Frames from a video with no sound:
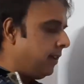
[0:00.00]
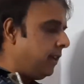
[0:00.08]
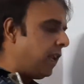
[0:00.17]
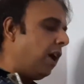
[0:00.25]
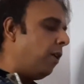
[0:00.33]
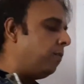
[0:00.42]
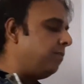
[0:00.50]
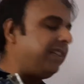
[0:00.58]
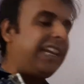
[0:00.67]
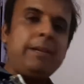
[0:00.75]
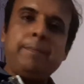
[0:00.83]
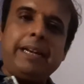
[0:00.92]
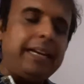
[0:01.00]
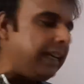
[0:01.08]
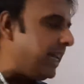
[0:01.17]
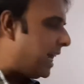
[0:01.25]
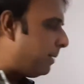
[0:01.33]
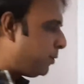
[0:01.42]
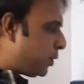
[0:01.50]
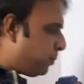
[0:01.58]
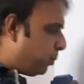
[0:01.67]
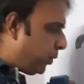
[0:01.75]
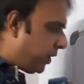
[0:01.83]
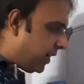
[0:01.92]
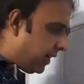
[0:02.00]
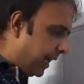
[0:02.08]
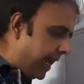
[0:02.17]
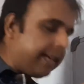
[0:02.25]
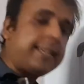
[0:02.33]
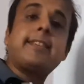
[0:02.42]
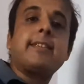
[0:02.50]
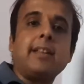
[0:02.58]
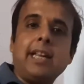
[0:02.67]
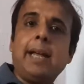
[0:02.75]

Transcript: Now, deliberately I have just put here X.